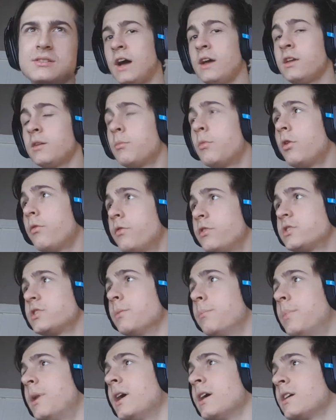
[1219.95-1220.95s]
I am
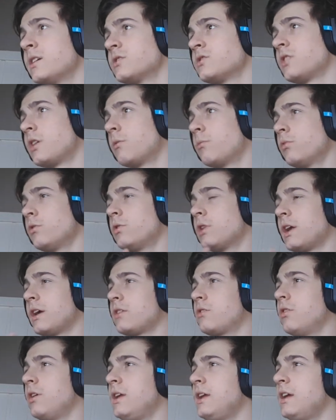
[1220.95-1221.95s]
obviously biased, so I would
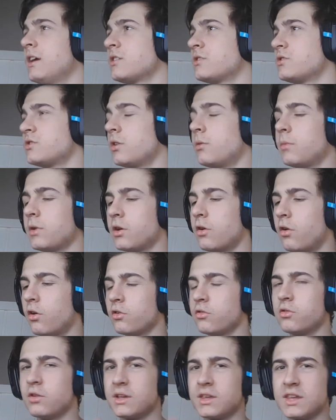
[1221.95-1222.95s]
like to hear someone
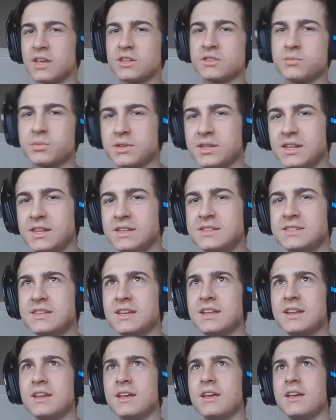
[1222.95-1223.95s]
argue against what he
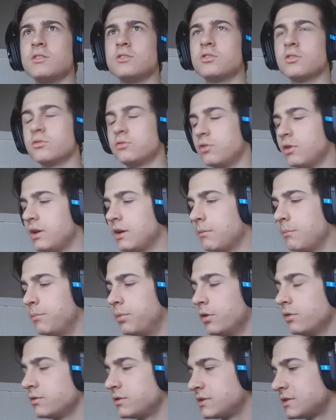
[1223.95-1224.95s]
said, so to hear
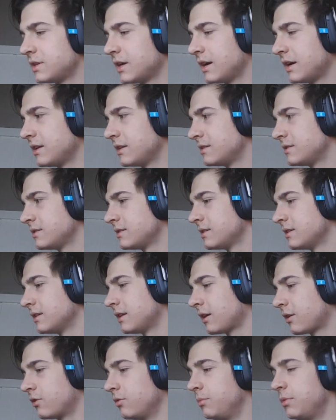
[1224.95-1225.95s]
both sides, and
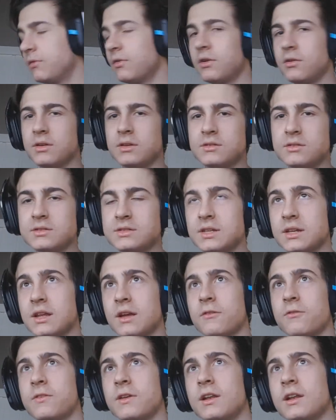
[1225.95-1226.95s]
that could be very interesting,
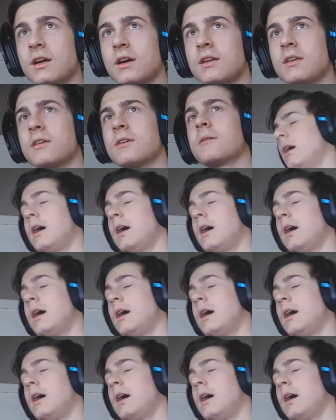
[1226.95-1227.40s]
I feel like.